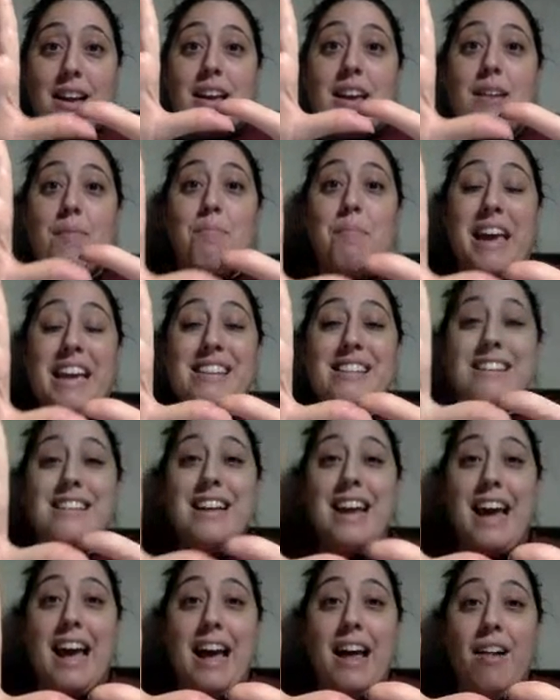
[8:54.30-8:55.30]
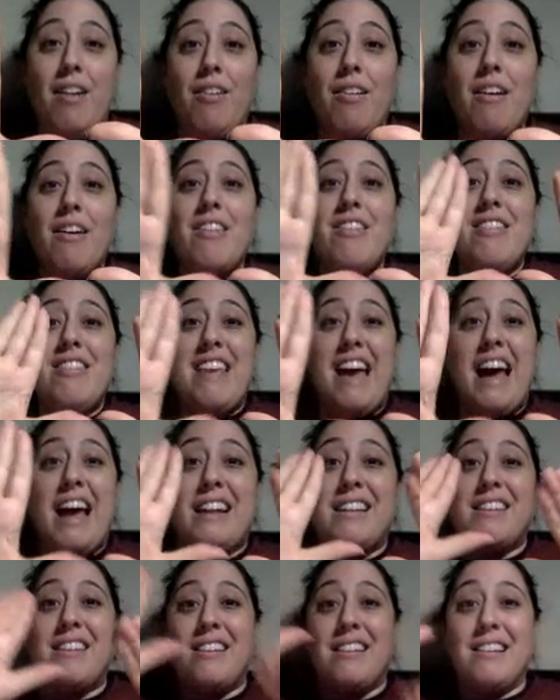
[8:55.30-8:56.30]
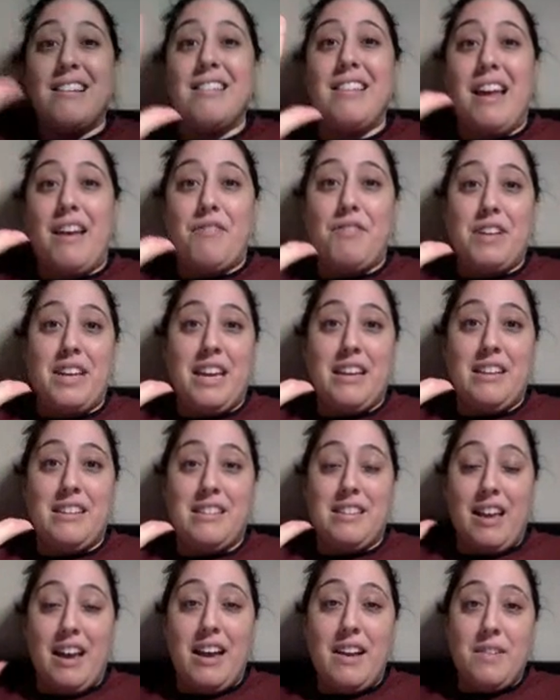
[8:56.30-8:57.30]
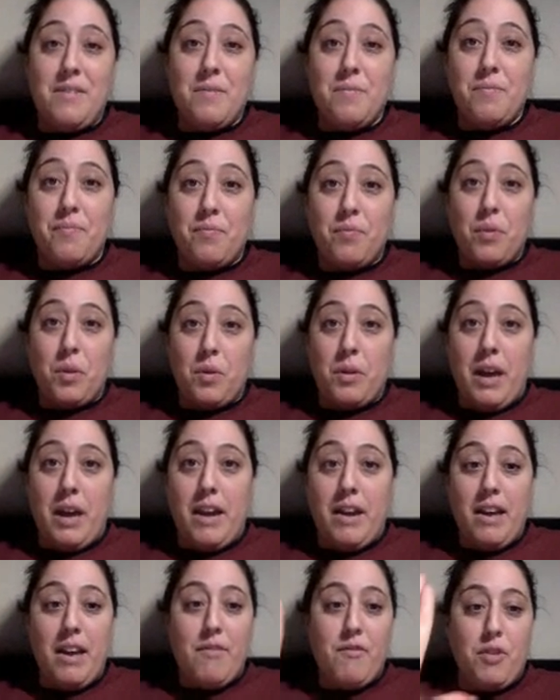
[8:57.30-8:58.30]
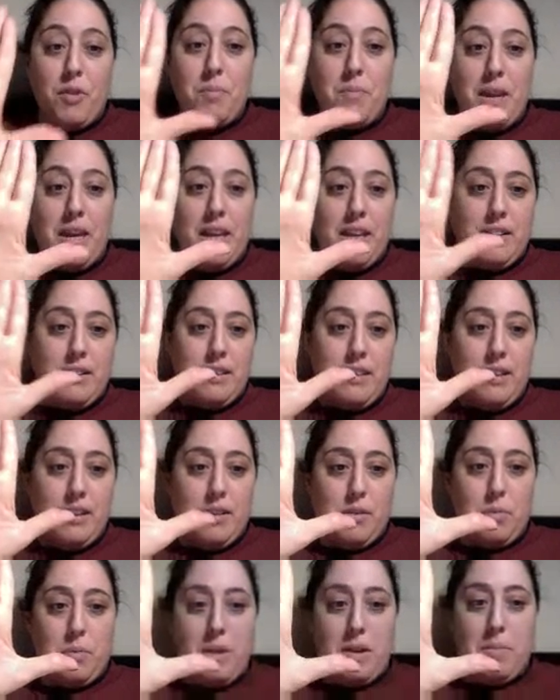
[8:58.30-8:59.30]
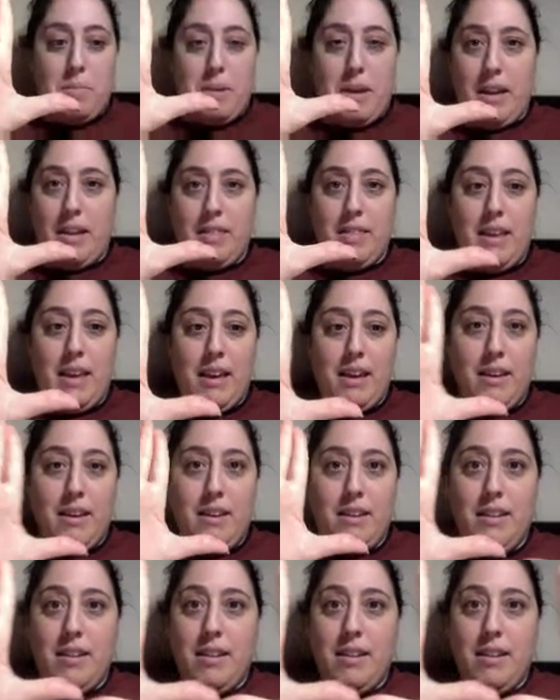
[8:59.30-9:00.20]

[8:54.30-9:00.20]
makes an L, that's the left-hand side. Okay, and for me, it's this one, but I think